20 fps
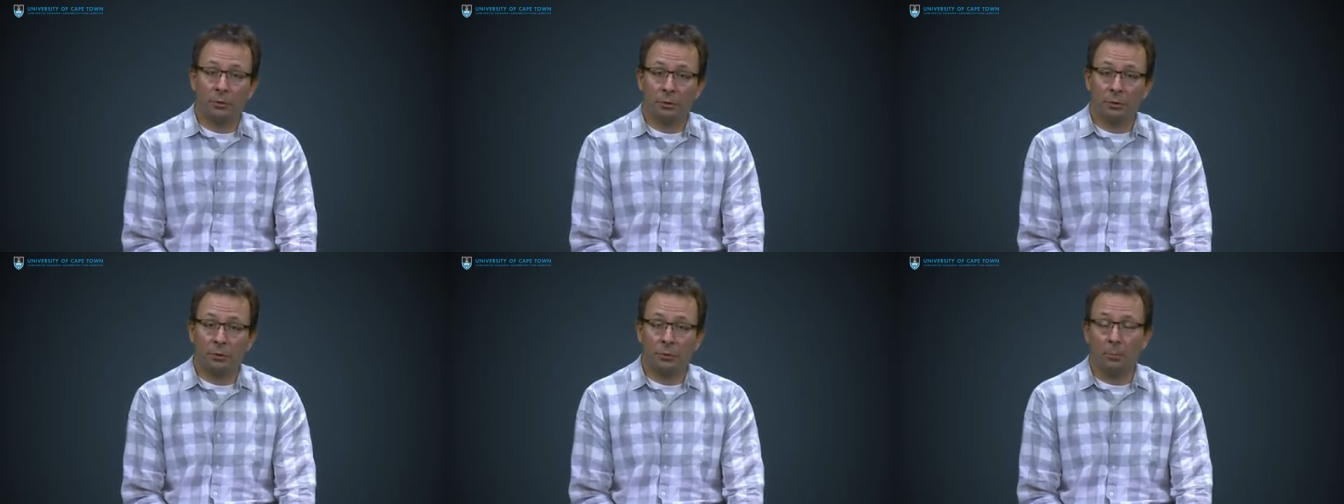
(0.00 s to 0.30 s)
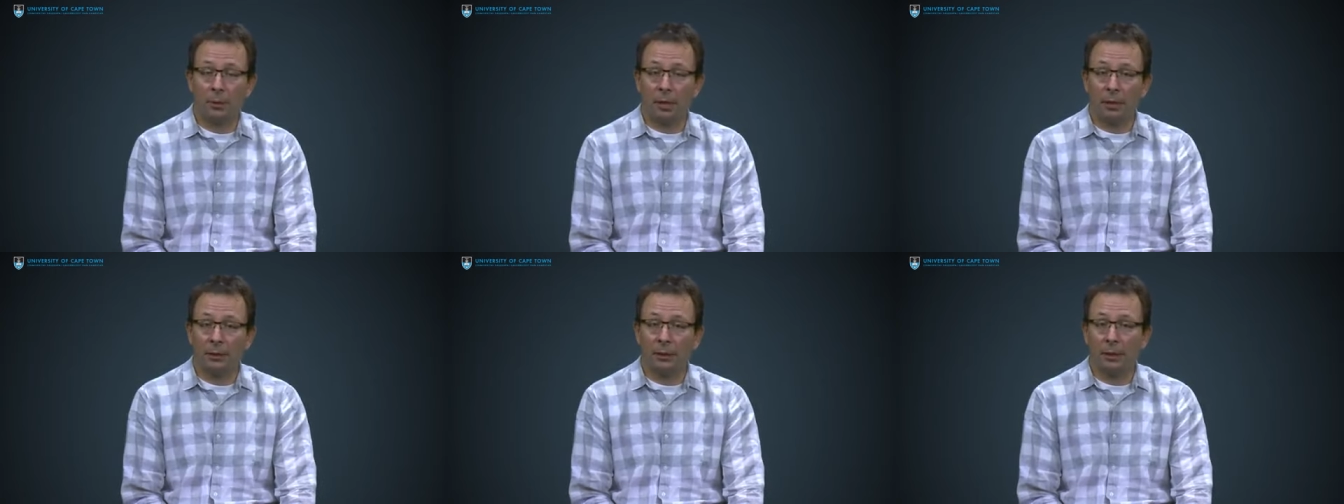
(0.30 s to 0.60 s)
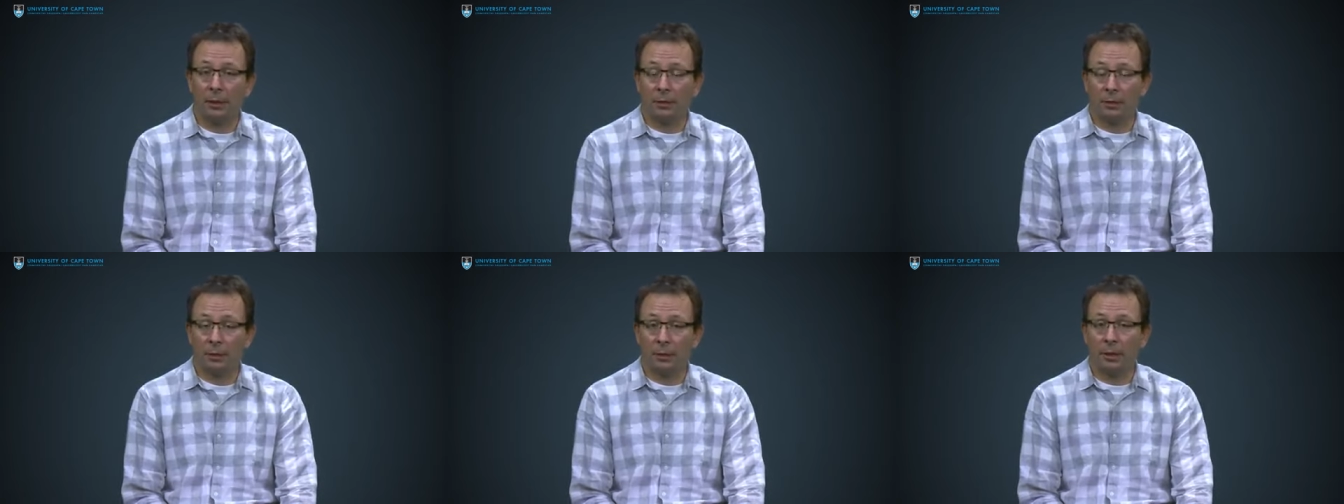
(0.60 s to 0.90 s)
use might
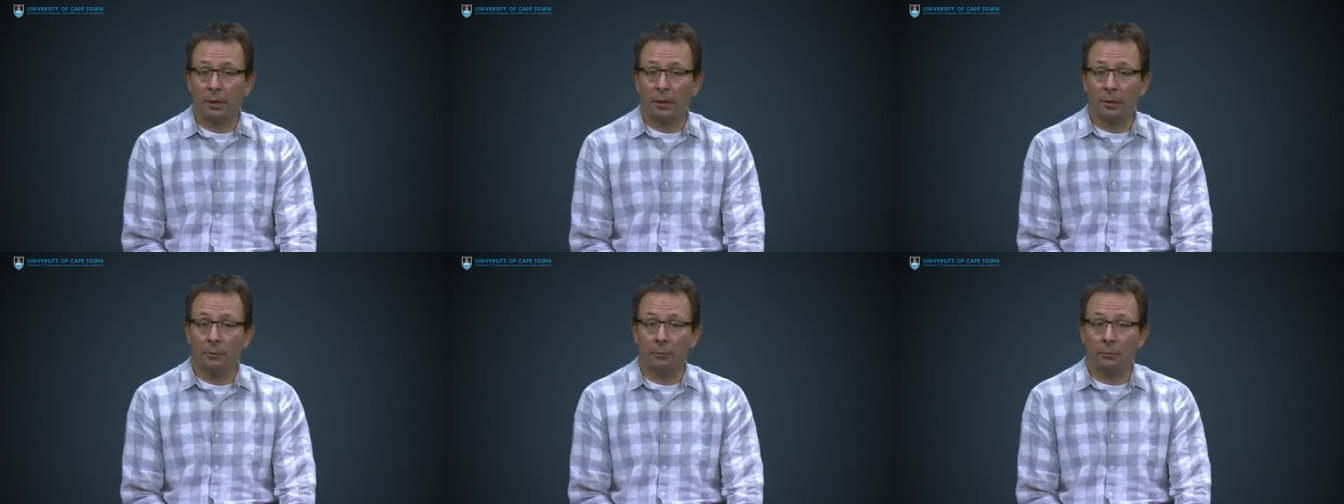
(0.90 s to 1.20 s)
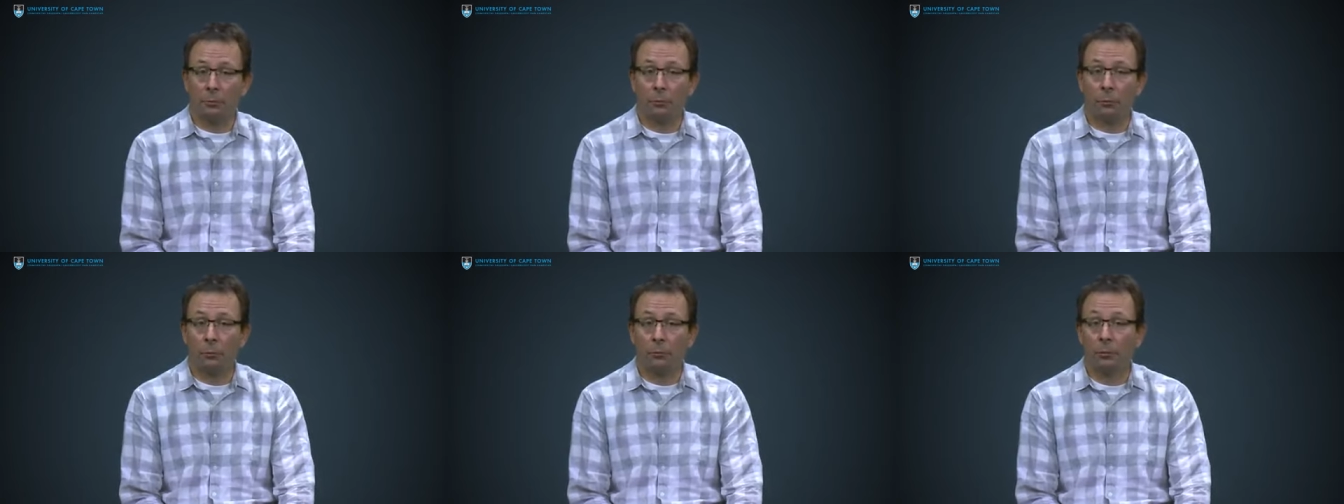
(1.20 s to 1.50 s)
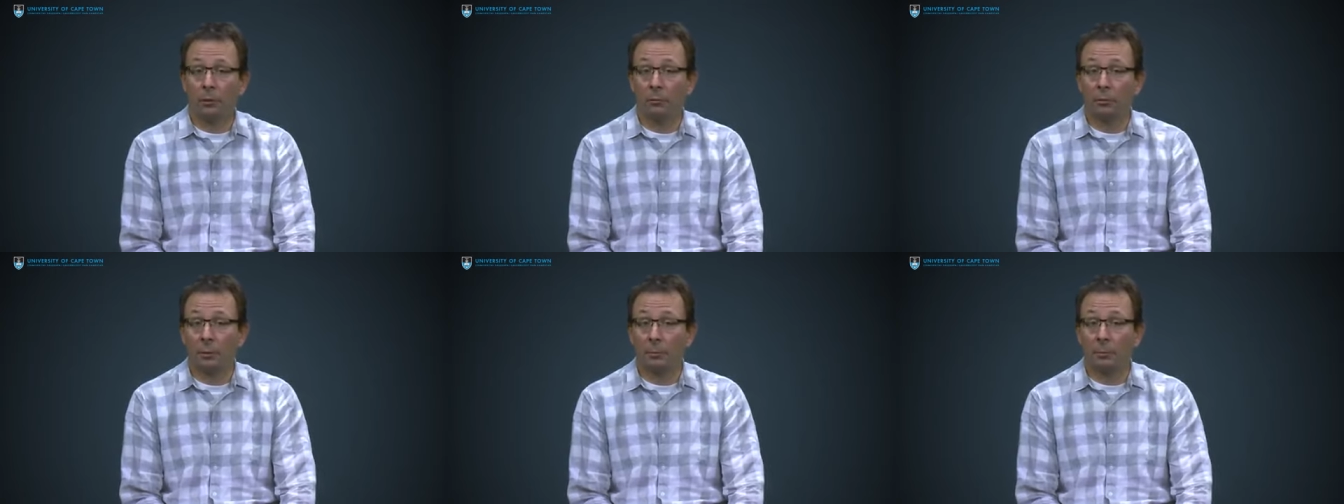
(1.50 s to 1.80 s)
actually account for
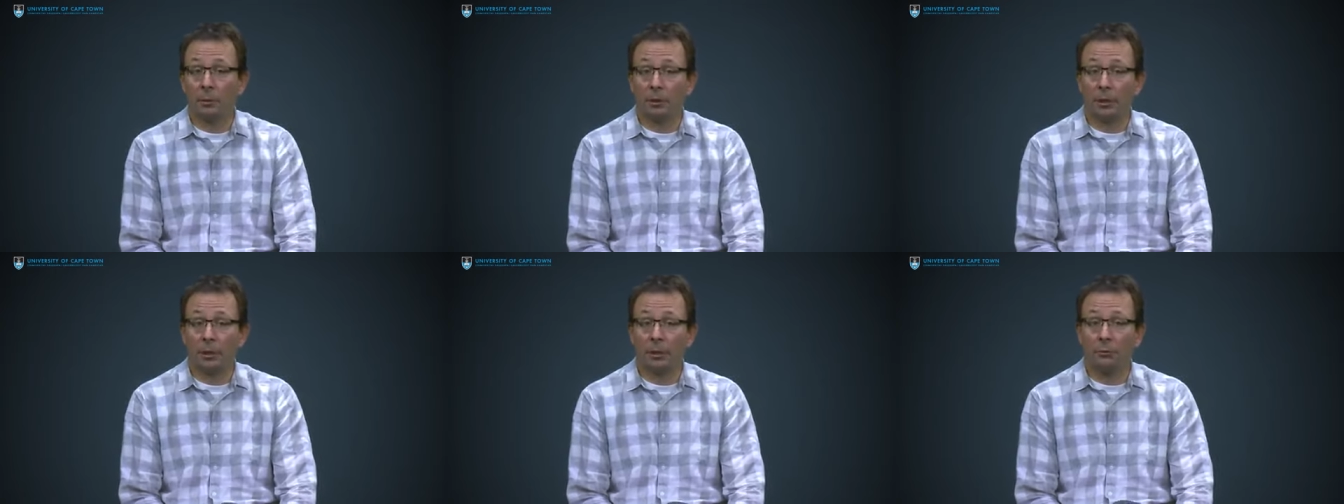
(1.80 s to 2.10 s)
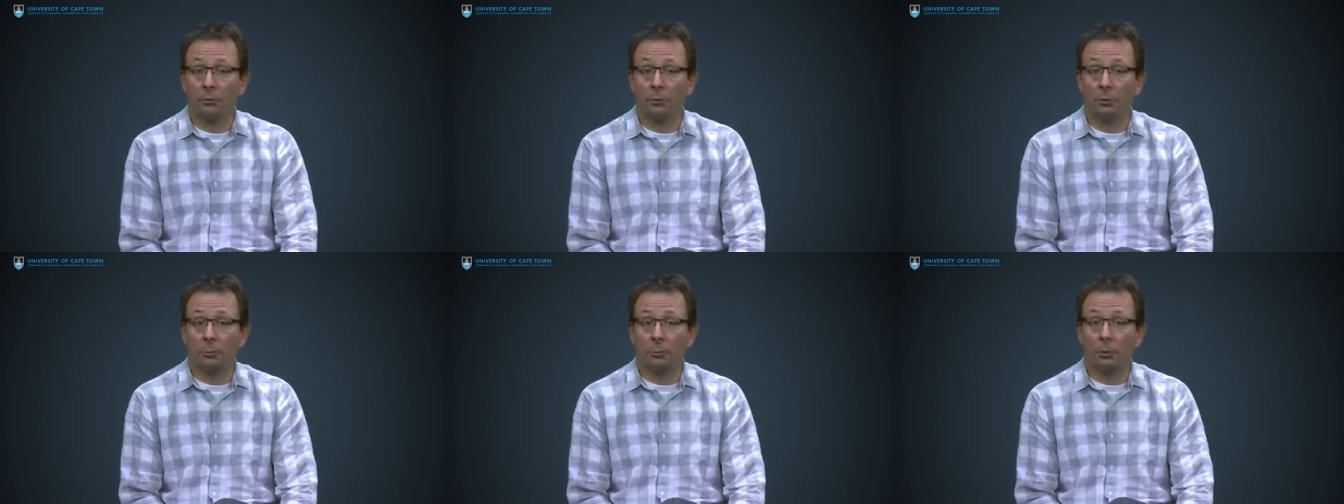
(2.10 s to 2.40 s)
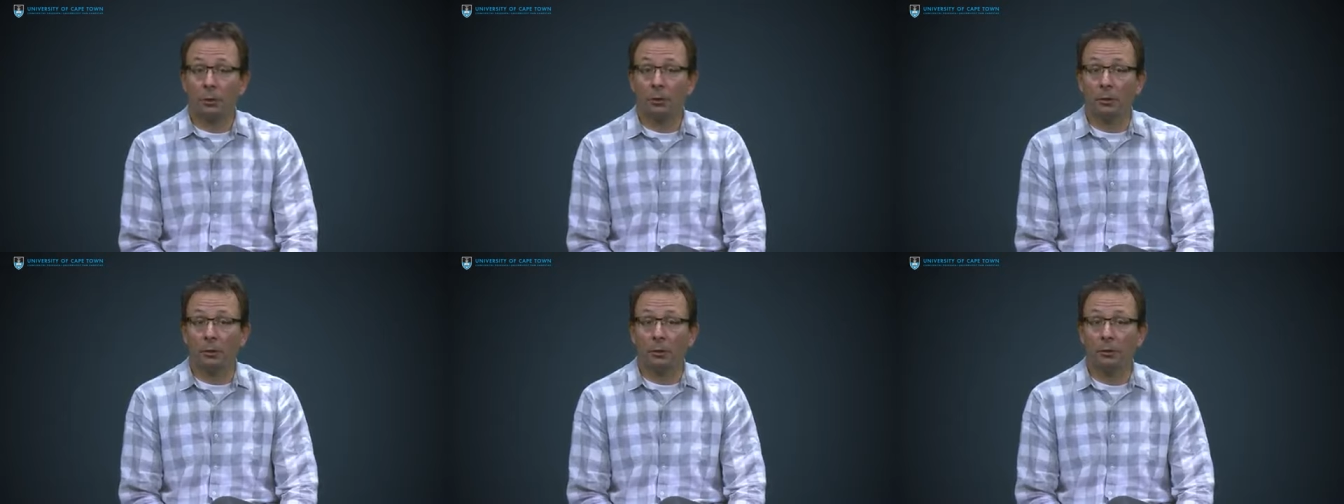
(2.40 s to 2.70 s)
50% of your
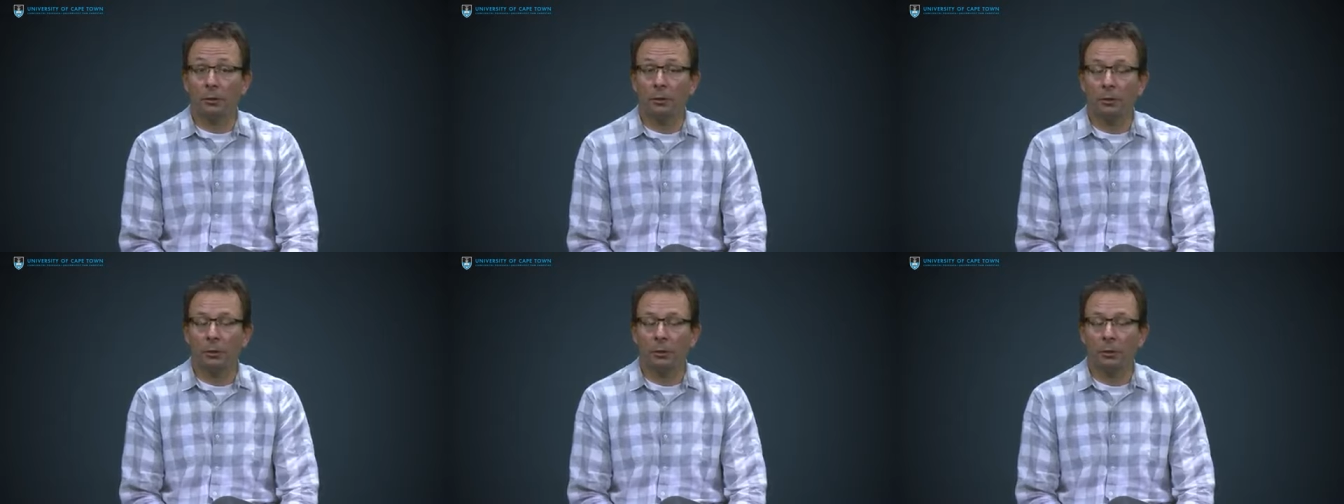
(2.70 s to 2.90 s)
bill.